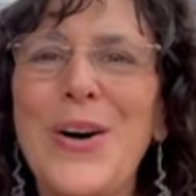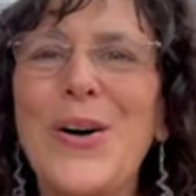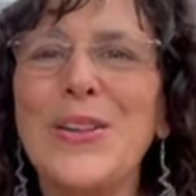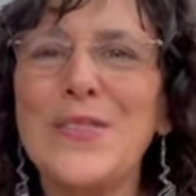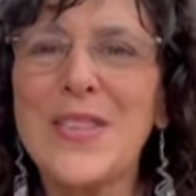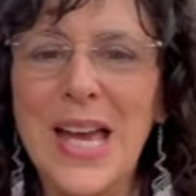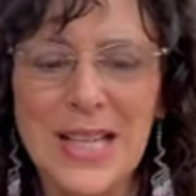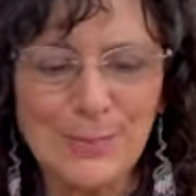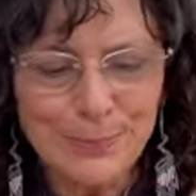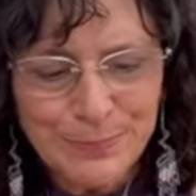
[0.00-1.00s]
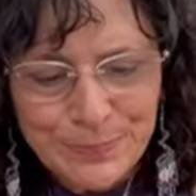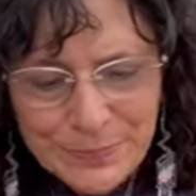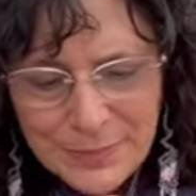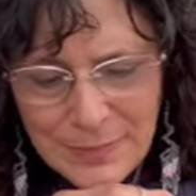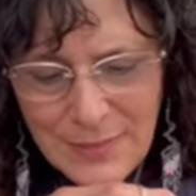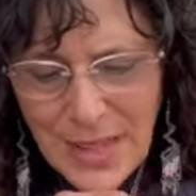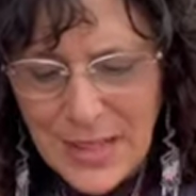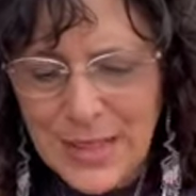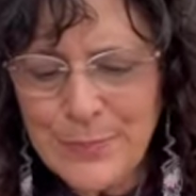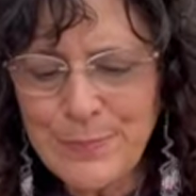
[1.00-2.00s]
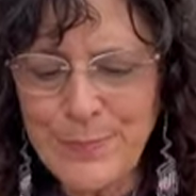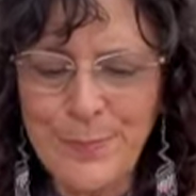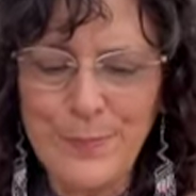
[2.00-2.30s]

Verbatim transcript: all of that. Um,